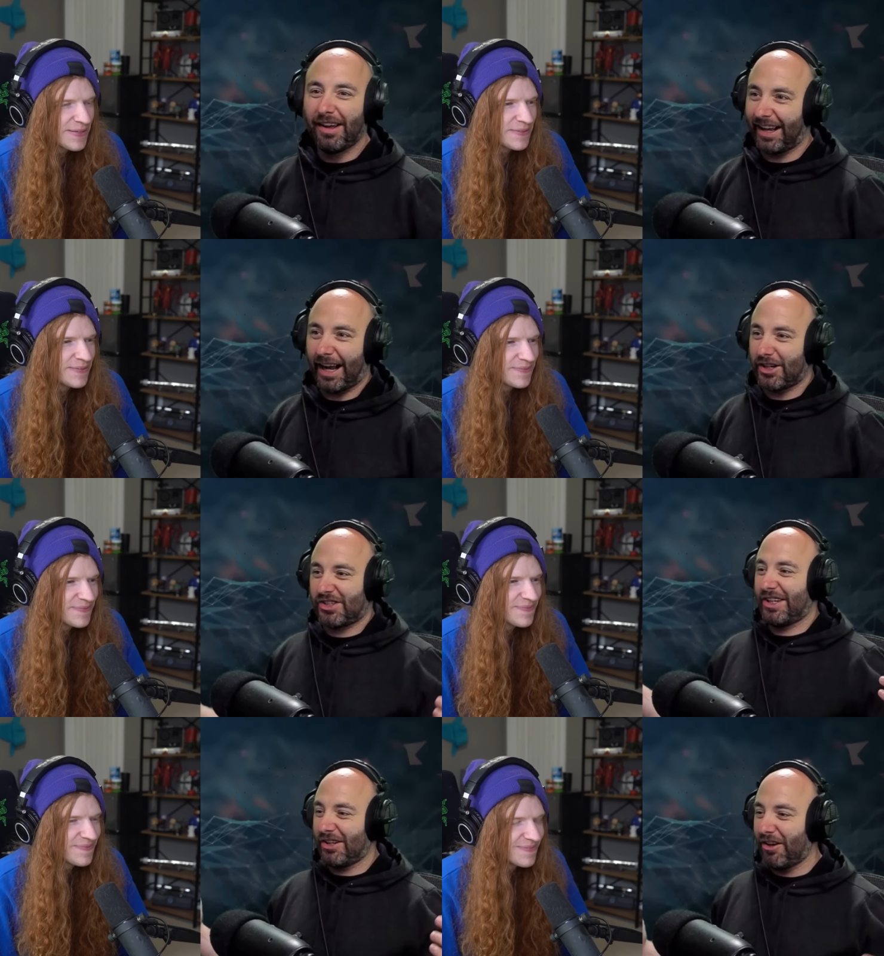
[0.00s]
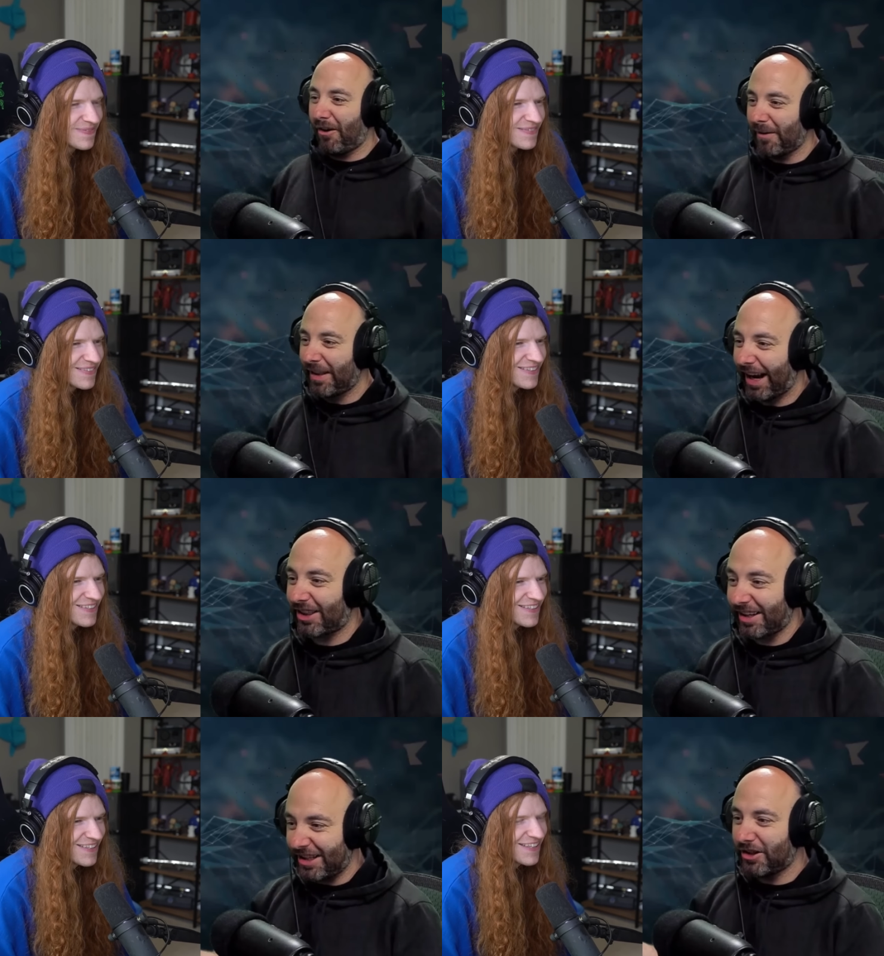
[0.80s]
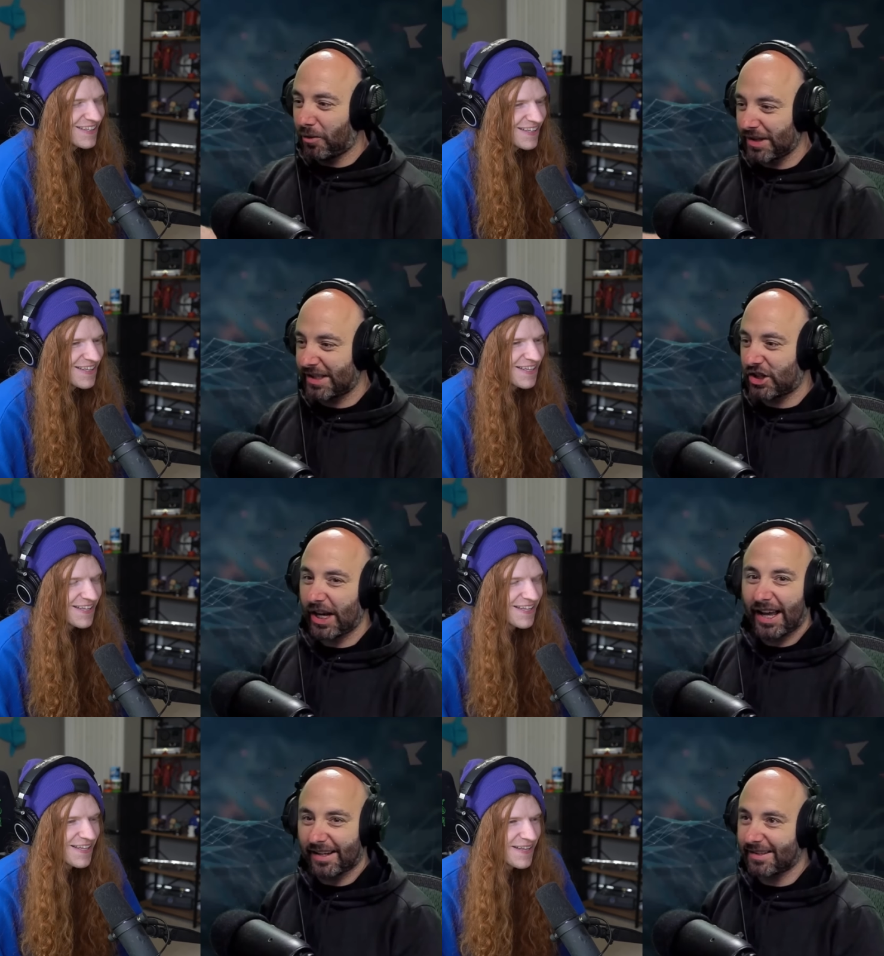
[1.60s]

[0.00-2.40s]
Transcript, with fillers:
Speaker 1: Like, I just didn't know. I thought Eagle was the Chad.